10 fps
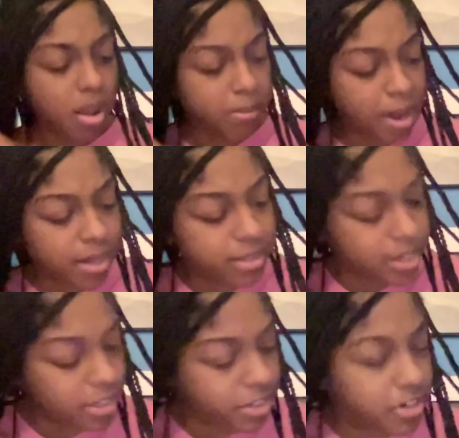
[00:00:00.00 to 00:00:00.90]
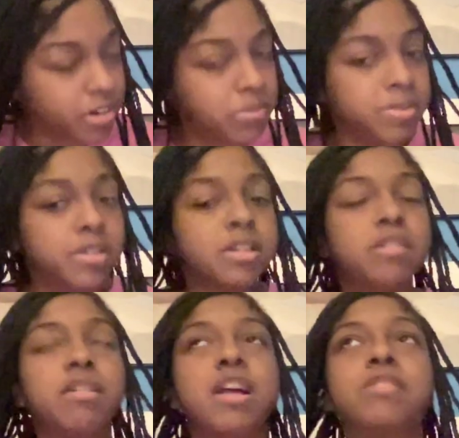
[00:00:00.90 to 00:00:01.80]
my teacher was in the
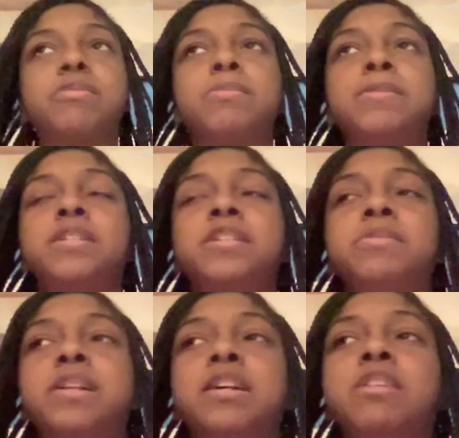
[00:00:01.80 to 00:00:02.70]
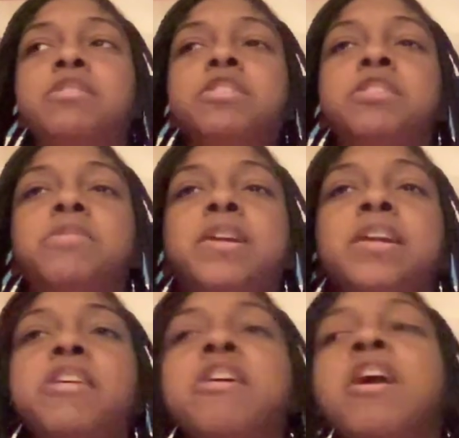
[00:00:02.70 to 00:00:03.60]
classroom and she was like, "Oh, she's right
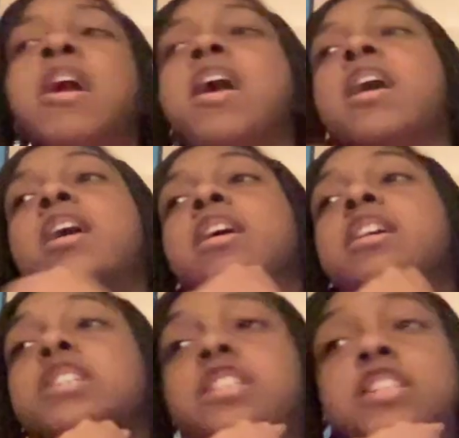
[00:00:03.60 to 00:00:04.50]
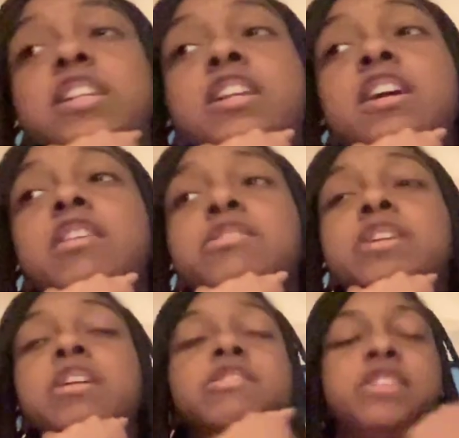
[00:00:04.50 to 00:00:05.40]
here." She goes
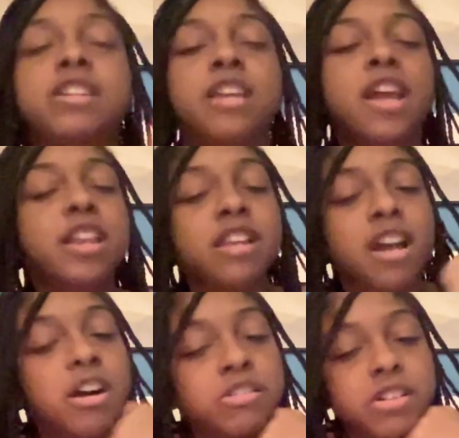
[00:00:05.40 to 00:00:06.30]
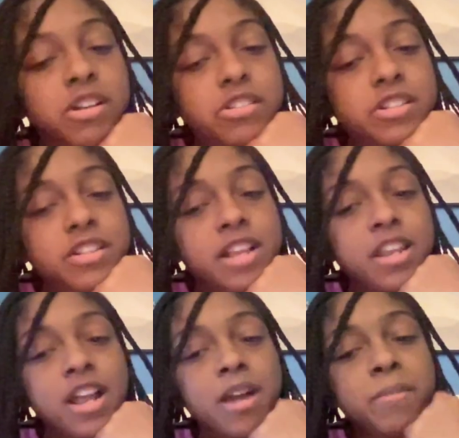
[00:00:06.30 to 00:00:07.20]
on. The lady goes on to say,
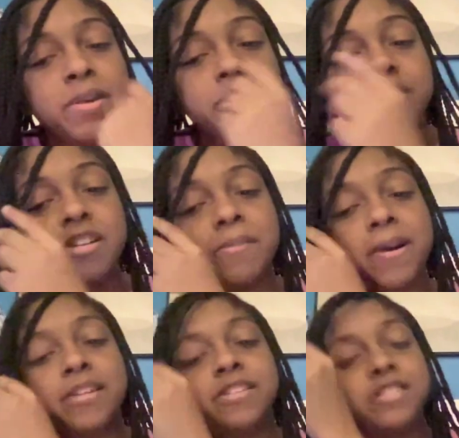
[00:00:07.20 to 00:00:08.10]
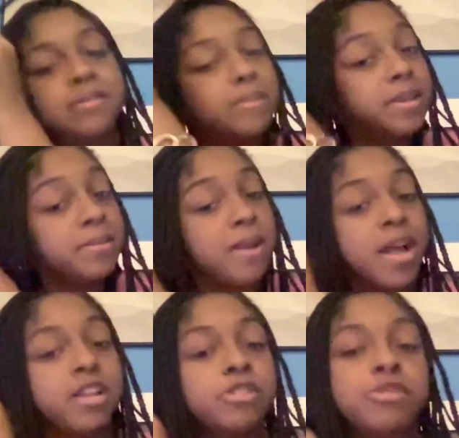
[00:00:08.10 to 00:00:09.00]
"Like I'm here to talk about her disability
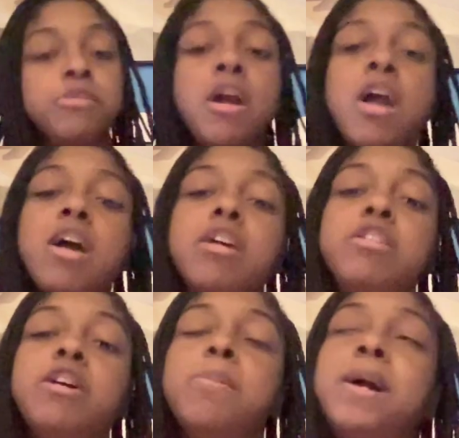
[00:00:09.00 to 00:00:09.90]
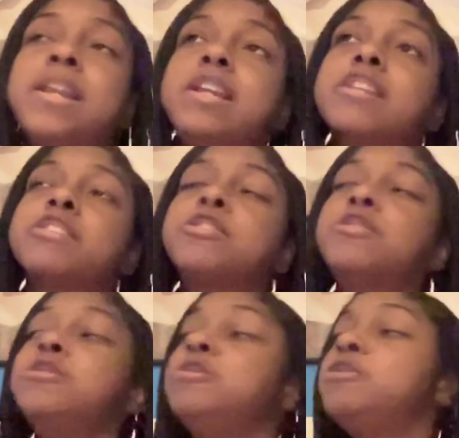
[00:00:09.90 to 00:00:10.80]
management." Nobody in the
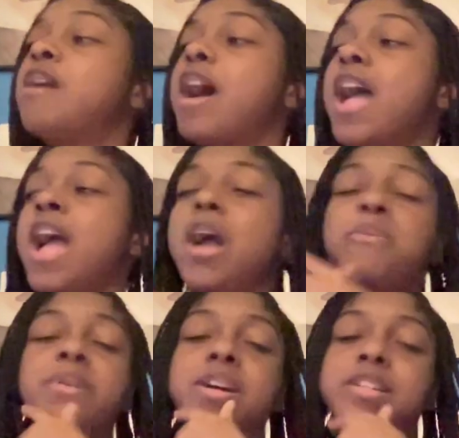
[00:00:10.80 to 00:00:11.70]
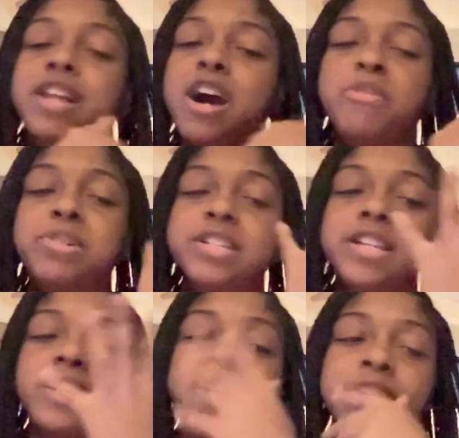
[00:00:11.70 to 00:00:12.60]
school knew I had one because I always
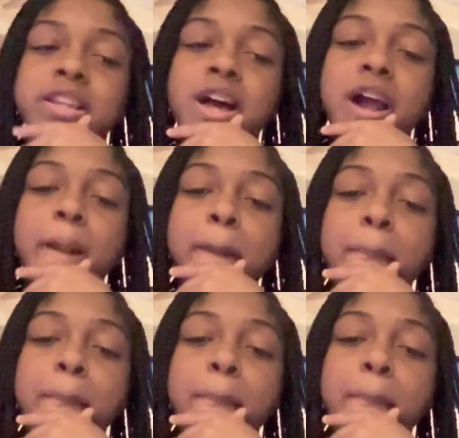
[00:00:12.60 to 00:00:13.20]
hit it a lot.